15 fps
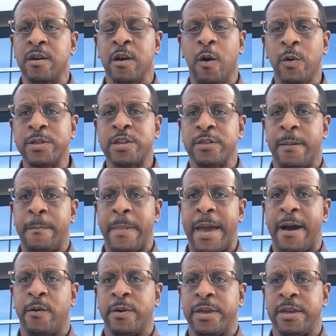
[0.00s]
going to the
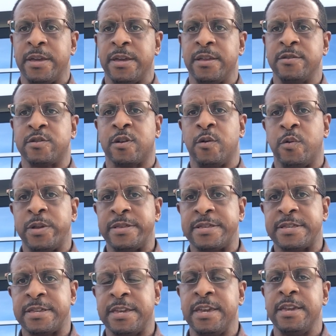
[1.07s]
mountains, going
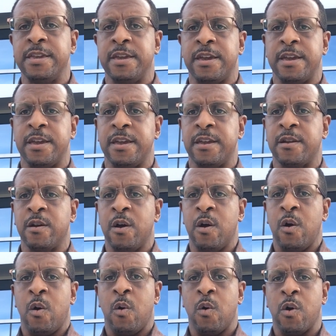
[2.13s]
skiing,
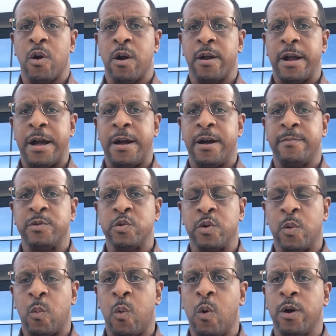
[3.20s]
or
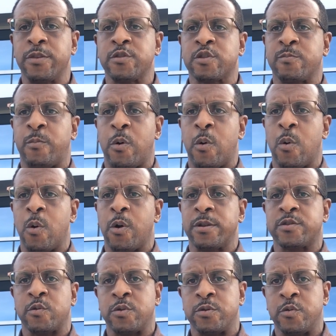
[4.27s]
doing water
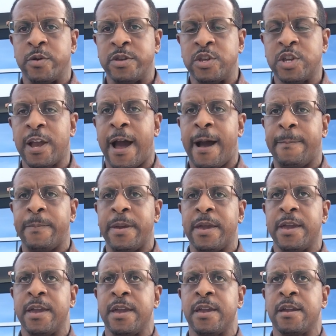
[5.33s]
sports, or doing
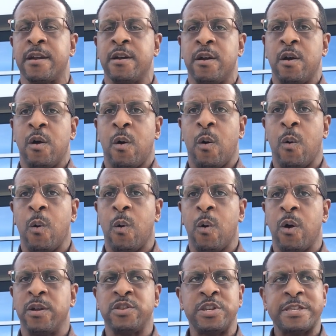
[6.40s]
shopping,
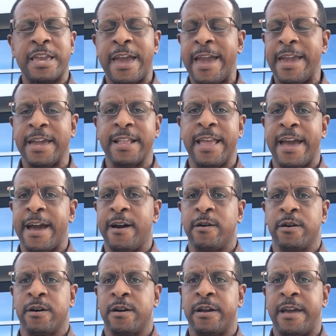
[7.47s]
or just hanging
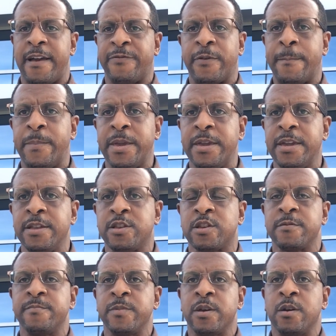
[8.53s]
out at the
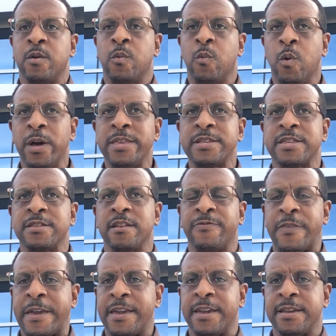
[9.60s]
beach? What is it, the
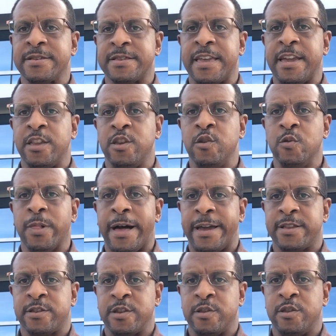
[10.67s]
things that you
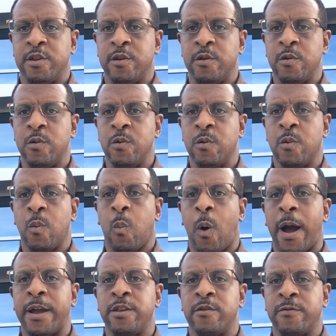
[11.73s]
like to do
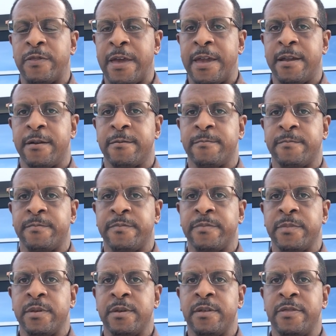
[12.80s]
while you're there?
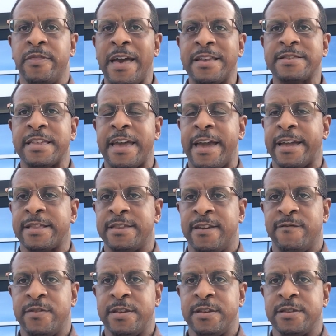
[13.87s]
That's the
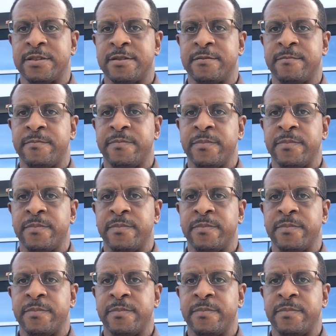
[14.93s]
activities.